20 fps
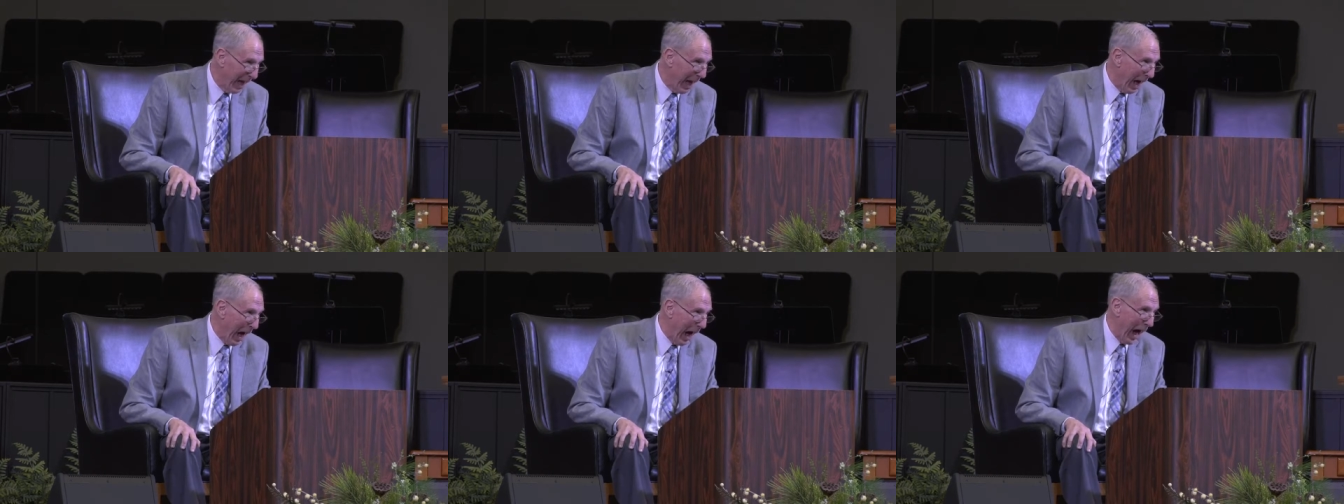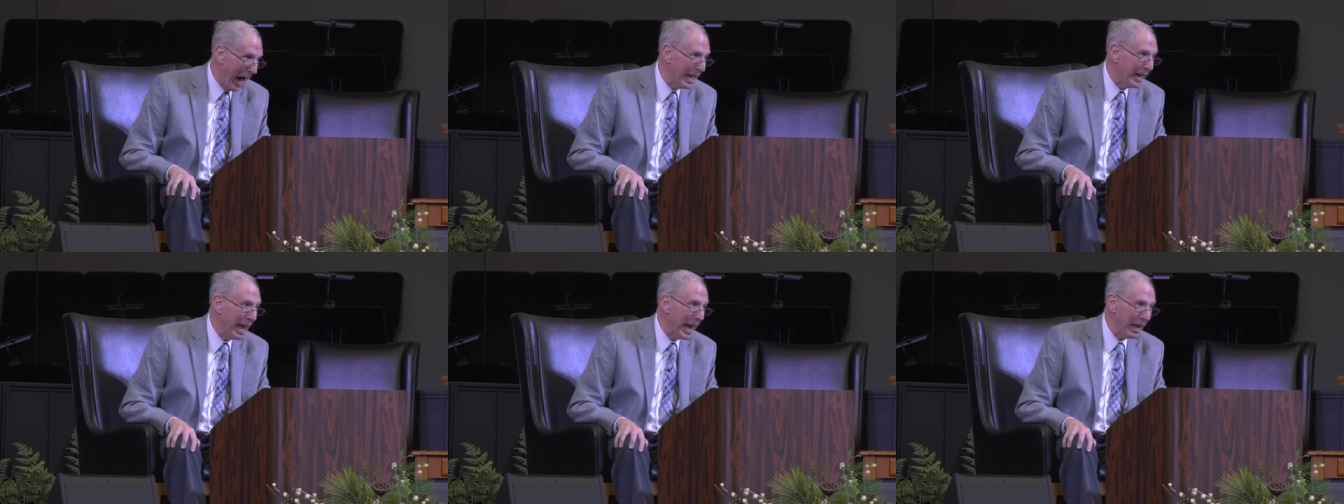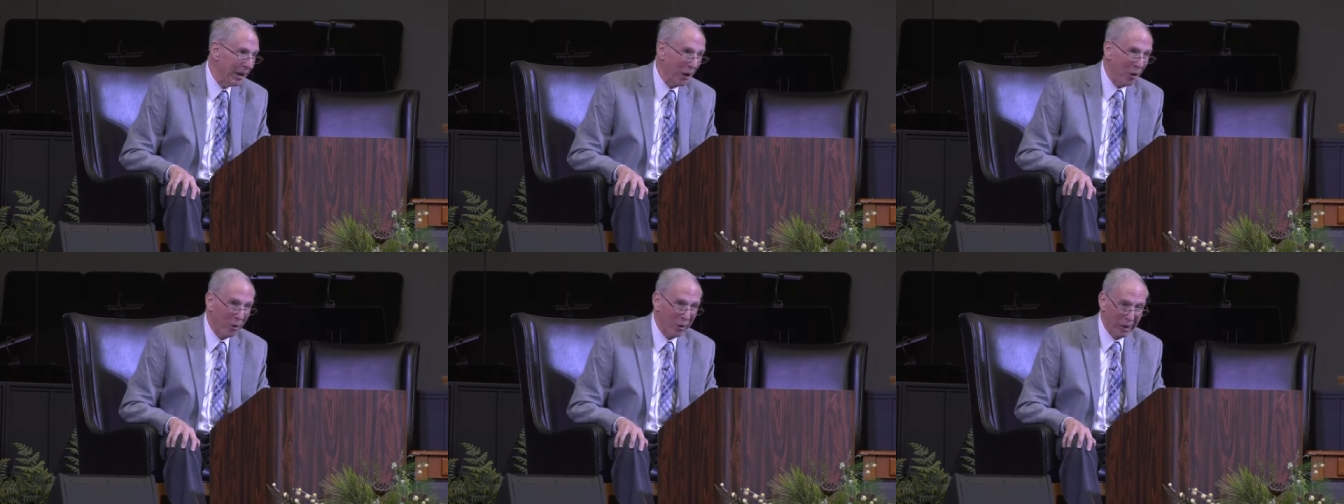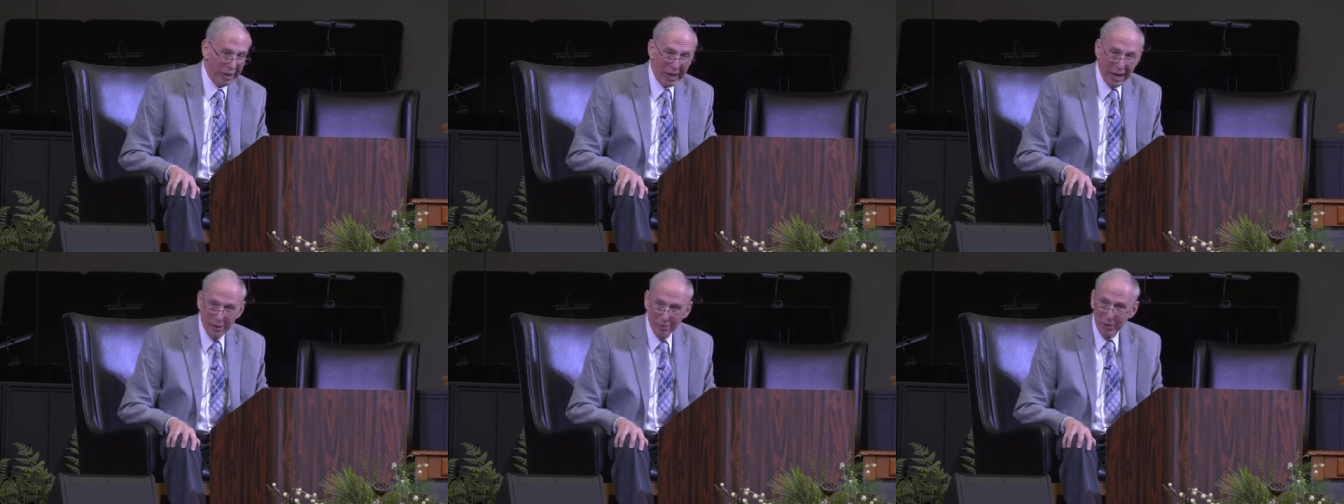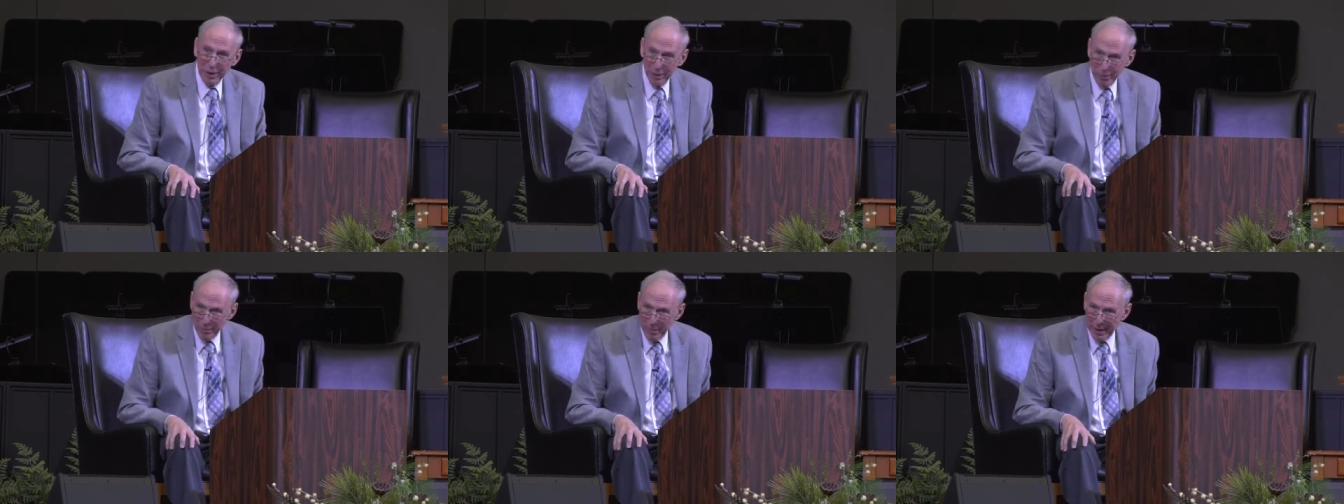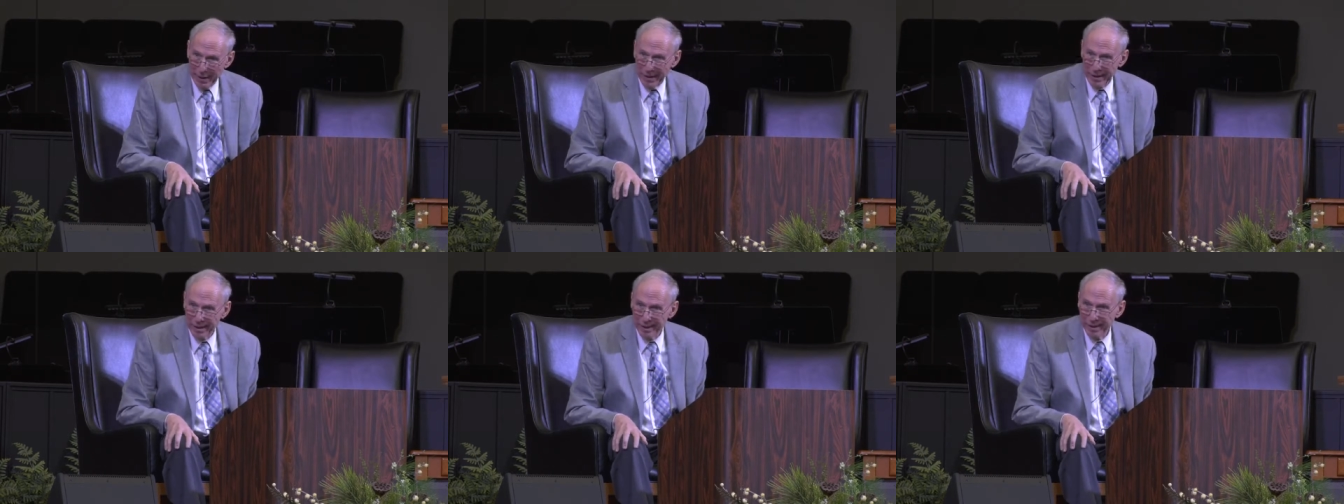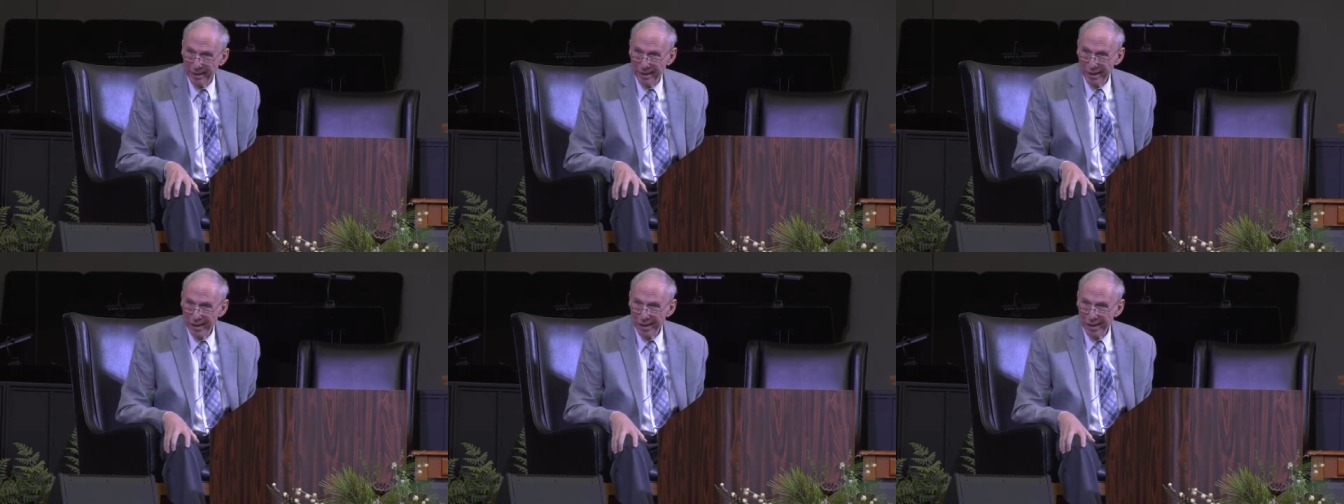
I not only am committed